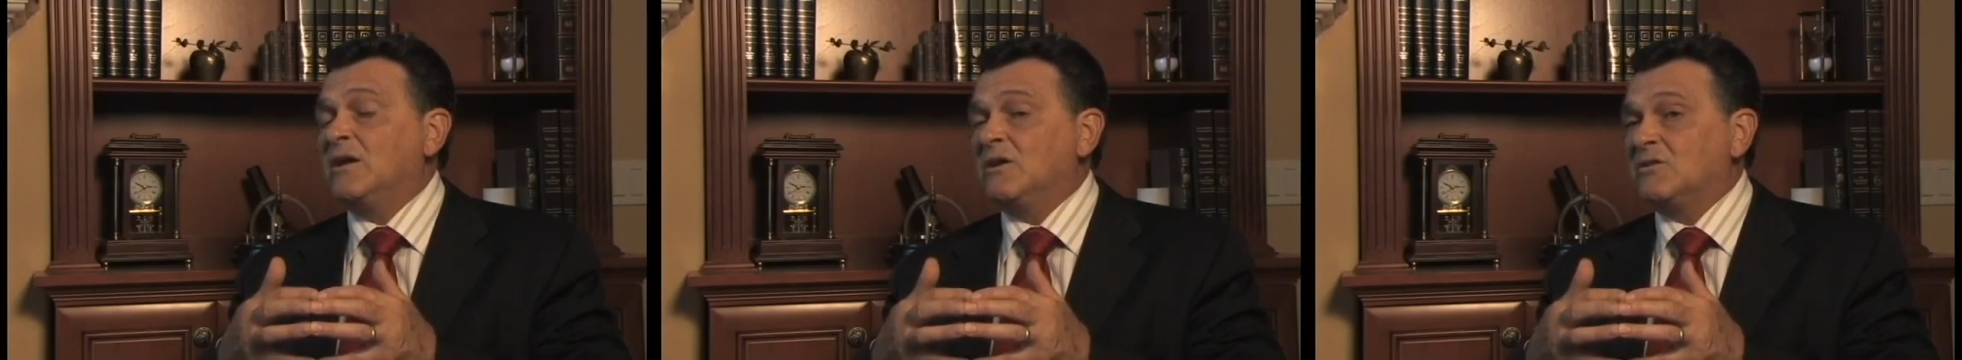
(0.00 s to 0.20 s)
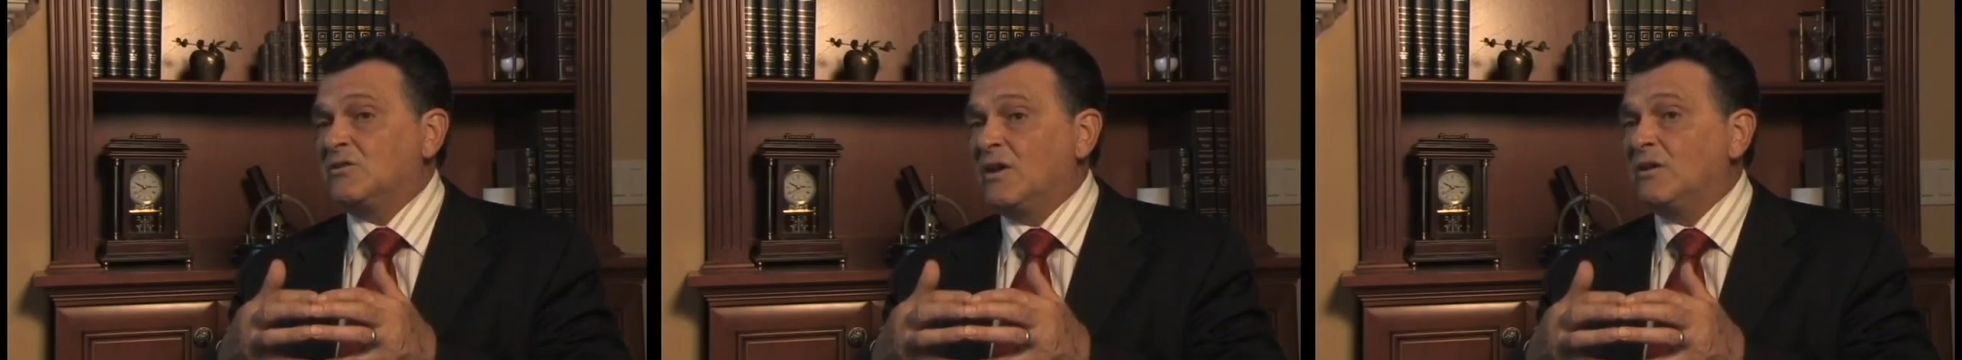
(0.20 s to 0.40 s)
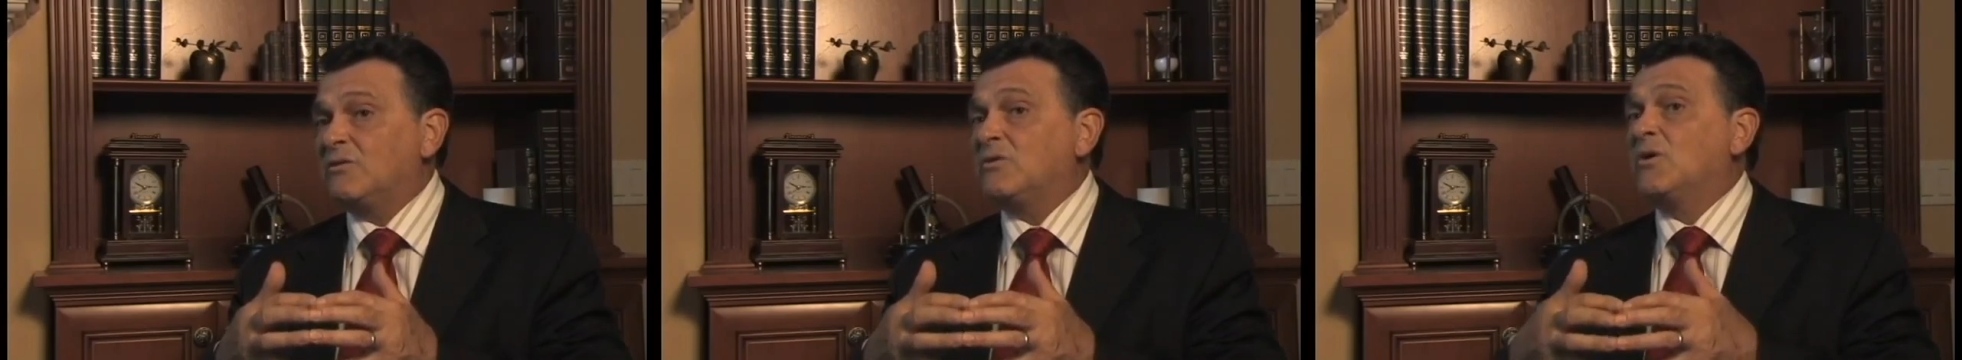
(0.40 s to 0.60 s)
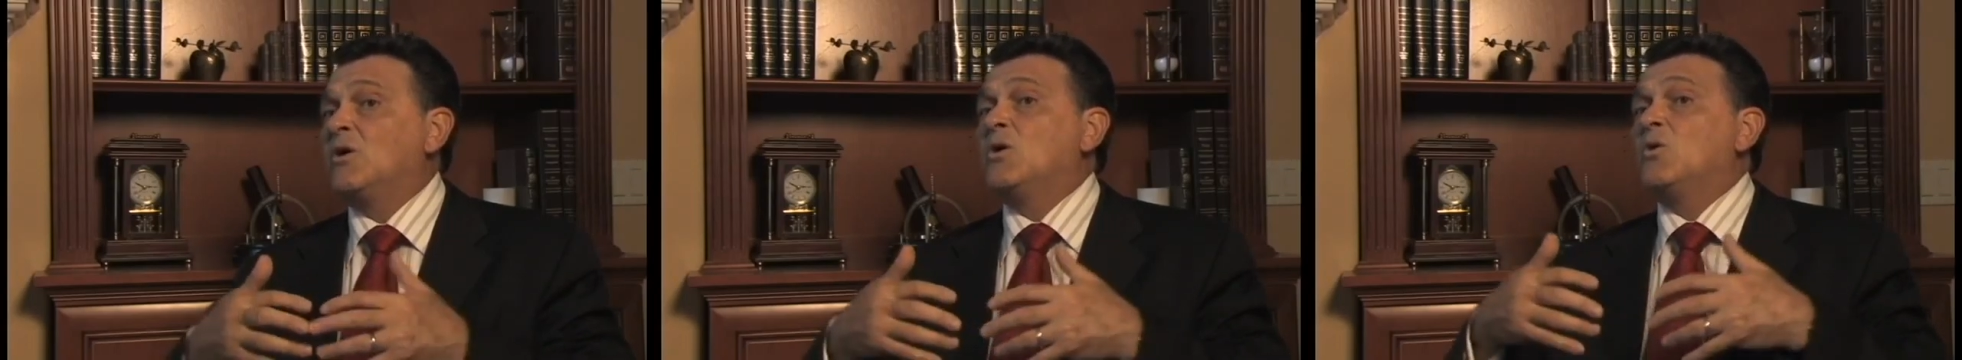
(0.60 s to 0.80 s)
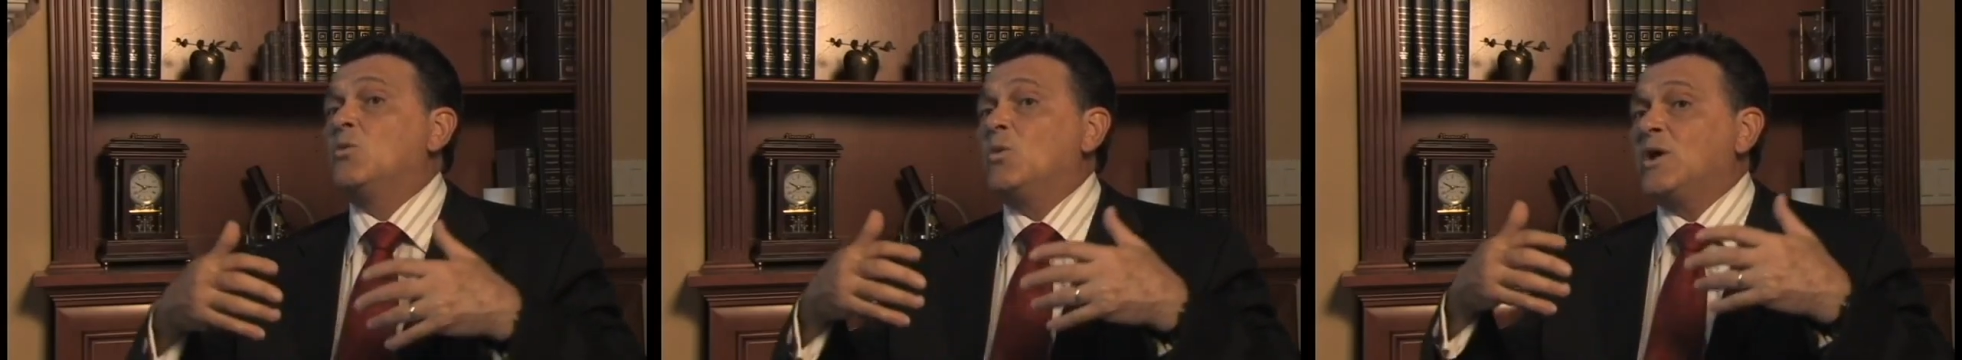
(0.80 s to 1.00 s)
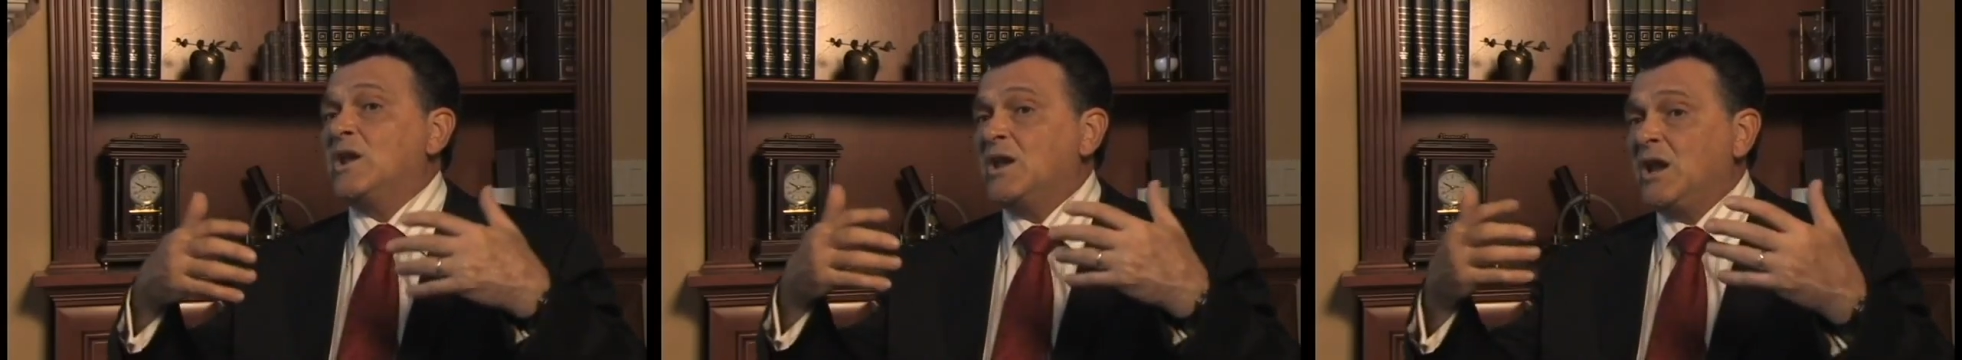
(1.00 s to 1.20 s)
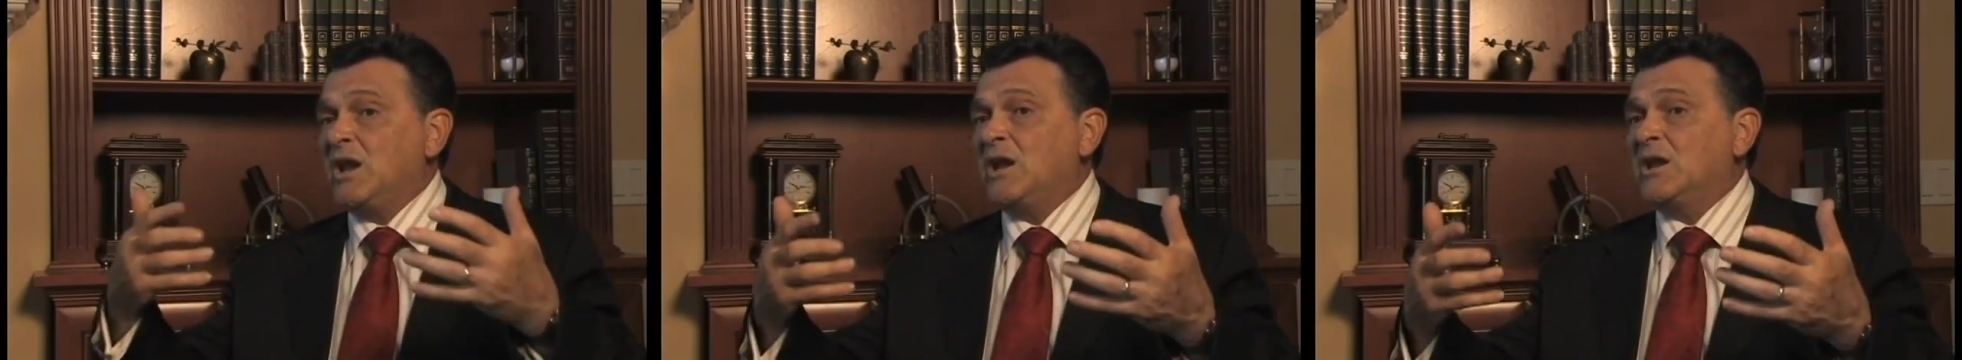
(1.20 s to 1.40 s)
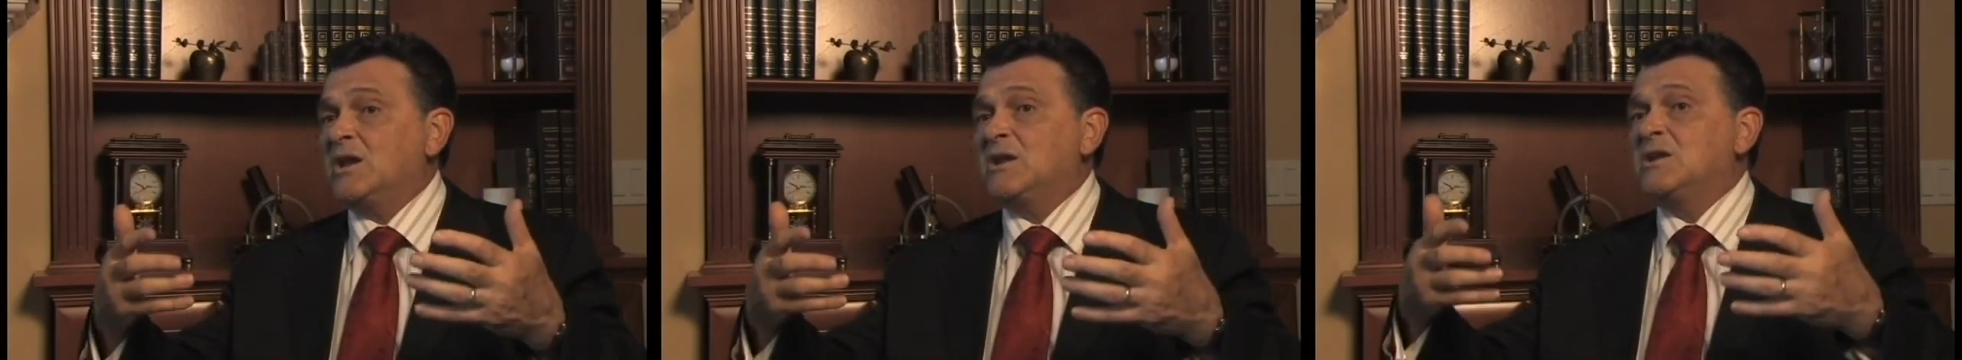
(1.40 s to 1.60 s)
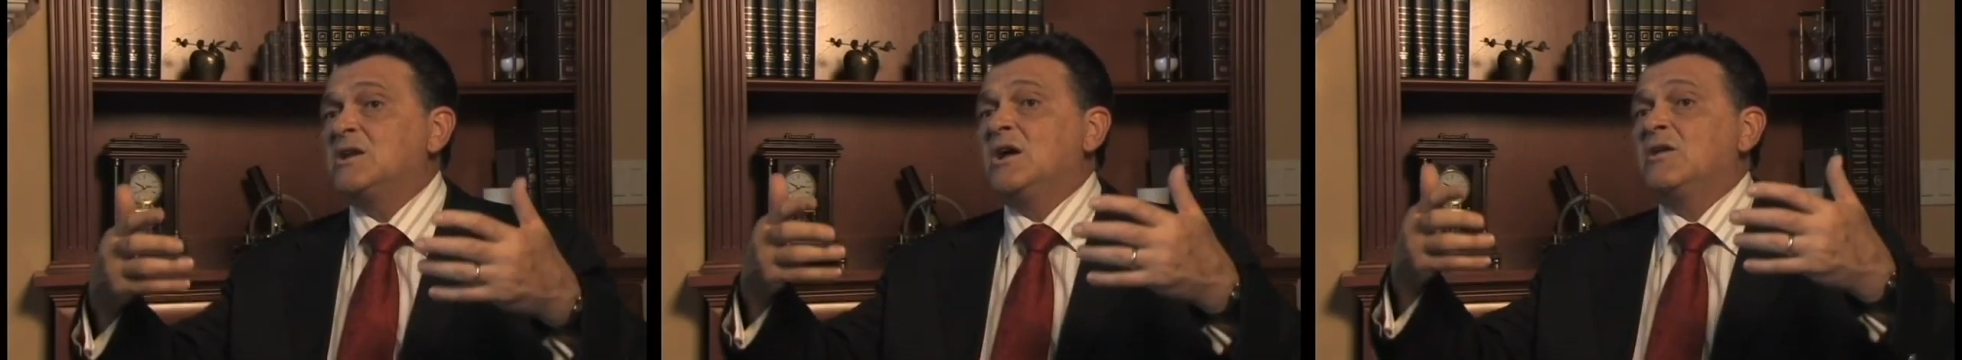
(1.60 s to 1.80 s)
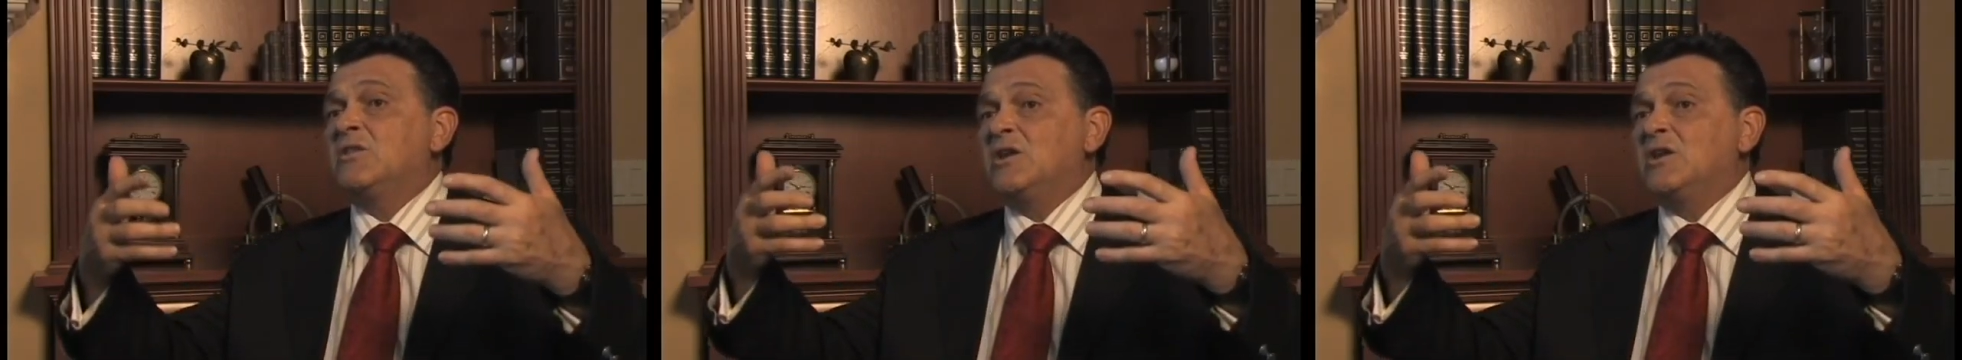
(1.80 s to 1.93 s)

as if we needed